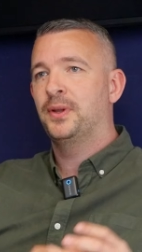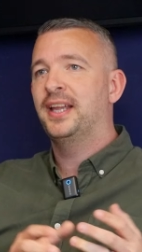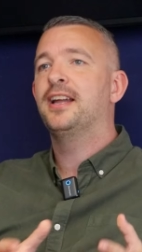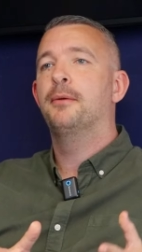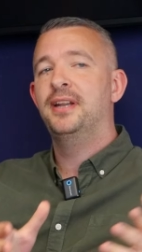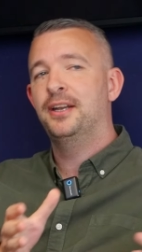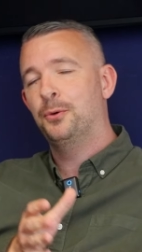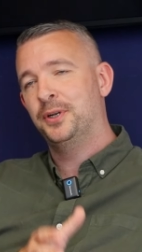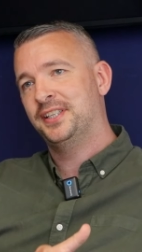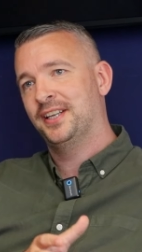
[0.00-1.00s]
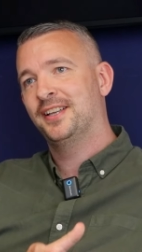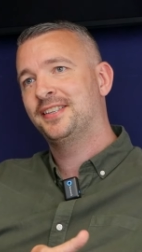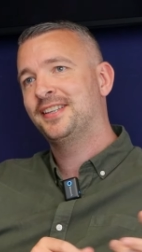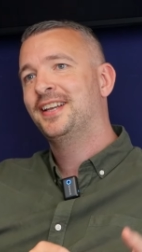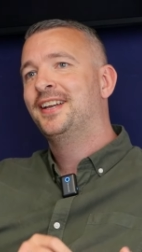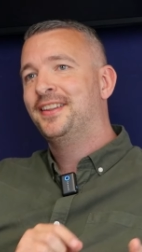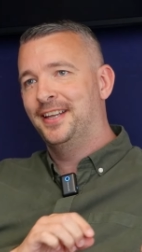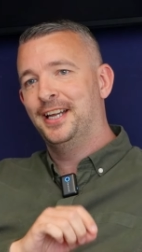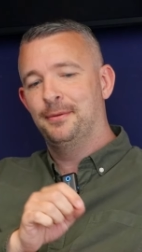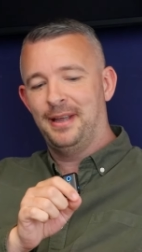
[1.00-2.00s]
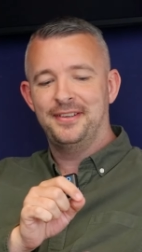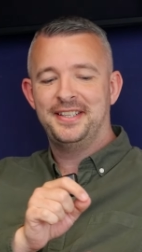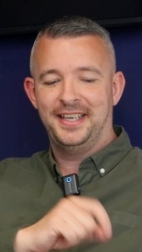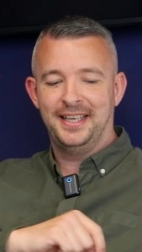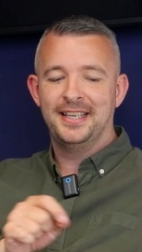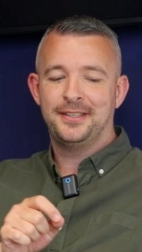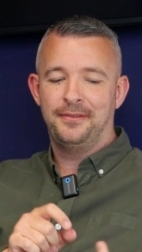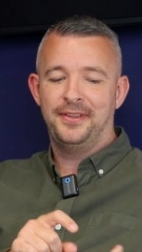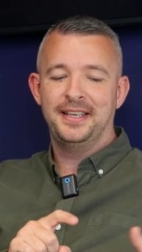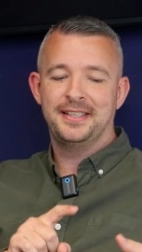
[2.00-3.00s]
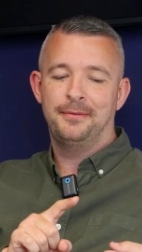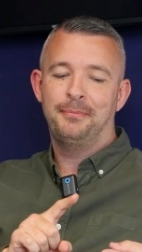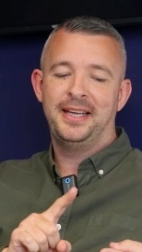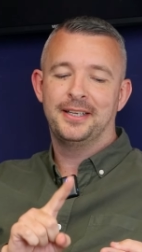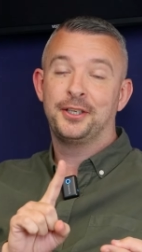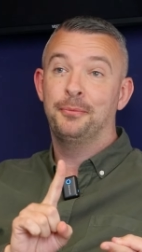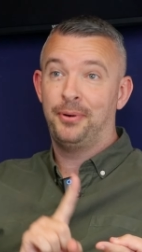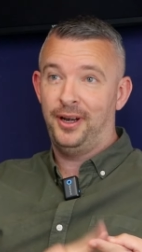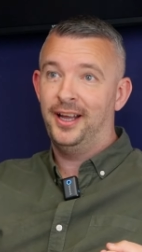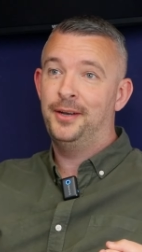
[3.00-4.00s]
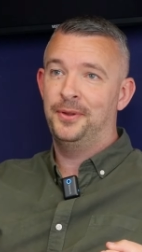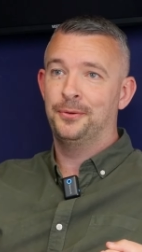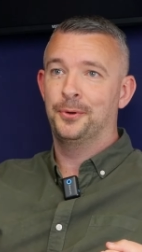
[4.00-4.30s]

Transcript: when they come in and audit us, they're going to have a tick list of things that make us compliant with the